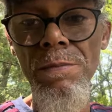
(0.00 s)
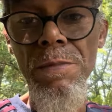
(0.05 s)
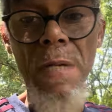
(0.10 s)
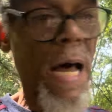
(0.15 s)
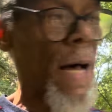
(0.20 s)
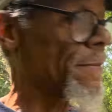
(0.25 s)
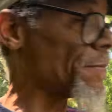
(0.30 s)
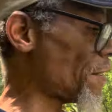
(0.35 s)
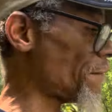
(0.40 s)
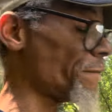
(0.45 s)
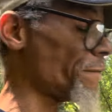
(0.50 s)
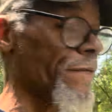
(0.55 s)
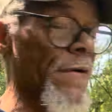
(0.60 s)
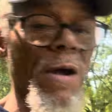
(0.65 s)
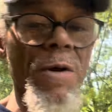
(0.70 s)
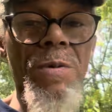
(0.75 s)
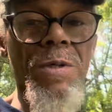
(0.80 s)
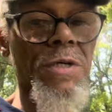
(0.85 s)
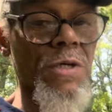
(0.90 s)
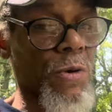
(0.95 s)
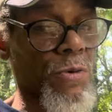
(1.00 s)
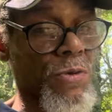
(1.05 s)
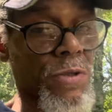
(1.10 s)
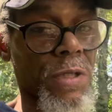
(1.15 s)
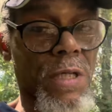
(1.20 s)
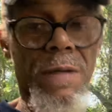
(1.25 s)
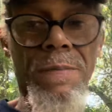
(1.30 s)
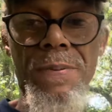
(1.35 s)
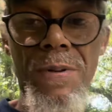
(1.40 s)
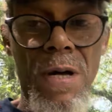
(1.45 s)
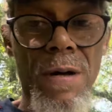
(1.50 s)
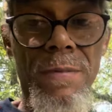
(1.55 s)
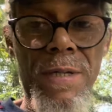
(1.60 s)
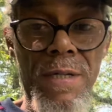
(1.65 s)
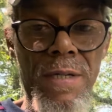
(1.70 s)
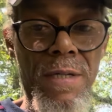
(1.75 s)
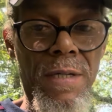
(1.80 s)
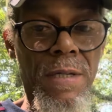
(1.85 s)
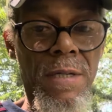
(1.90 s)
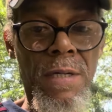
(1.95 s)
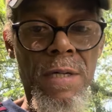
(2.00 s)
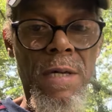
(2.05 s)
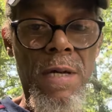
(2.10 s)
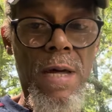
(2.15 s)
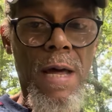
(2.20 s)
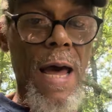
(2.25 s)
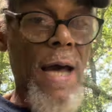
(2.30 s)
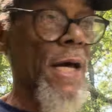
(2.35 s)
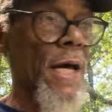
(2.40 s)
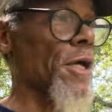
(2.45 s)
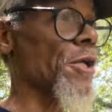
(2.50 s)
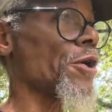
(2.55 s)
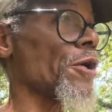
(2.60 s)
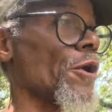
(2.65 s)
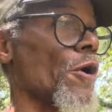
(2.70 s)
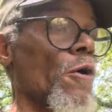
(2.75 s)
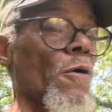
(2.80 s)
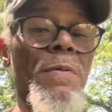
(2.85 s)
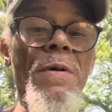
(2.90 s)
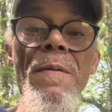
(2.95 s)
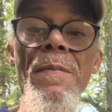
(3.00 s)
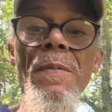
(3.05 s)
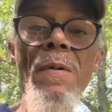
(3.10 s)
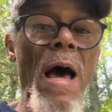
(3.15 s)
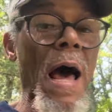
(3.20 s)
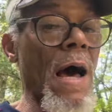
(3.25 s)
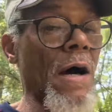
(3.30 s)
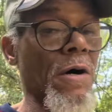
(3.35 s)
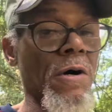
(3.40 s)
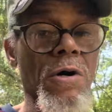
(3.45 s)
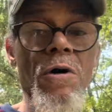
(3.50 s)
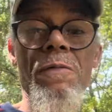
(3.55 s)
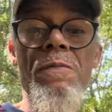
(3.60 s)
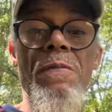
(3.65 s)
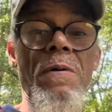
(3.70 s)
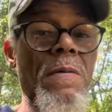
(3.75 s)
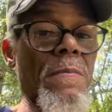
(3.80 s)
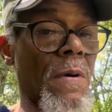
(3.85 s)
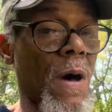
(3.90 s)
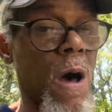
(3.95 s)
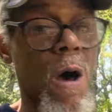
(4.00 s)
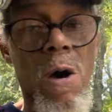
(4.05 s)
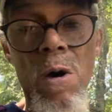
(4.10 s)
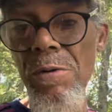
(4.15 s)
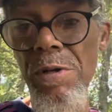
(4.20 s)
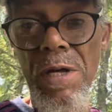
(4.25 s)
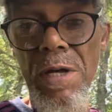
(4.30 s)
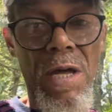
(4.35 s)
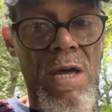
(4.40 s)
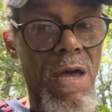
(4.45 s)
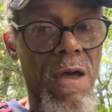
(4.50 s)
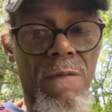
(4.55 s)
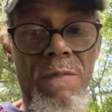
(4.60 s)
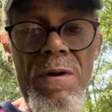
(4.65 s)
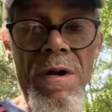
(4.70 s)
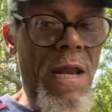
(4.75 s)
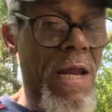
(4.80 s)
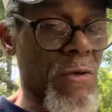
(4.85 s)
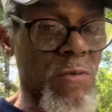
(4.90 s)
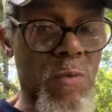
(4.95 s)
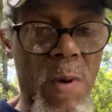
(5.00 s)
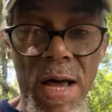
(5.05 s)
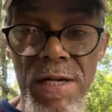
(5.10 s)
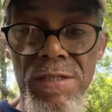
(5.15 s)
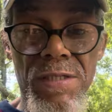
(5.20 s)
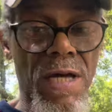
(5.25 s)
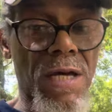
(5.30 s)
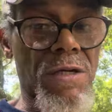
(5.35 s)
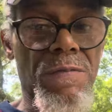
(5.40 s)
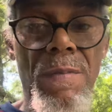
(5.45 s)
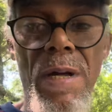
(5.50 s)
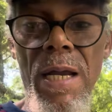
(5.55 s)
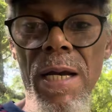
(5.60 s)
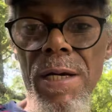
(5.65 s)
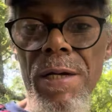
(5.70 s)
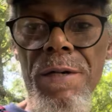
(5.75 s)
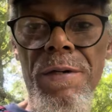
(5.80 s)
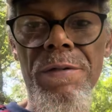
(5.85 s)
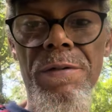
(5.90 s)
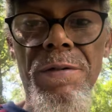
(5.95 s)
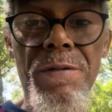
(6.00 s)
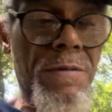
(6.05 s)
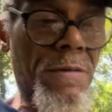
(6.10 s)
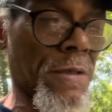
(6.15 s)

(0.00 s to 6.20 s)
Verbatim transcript: I'm, I'm very social in public. I get to know people. I hug people all day, every day. That's why I stay smelling good.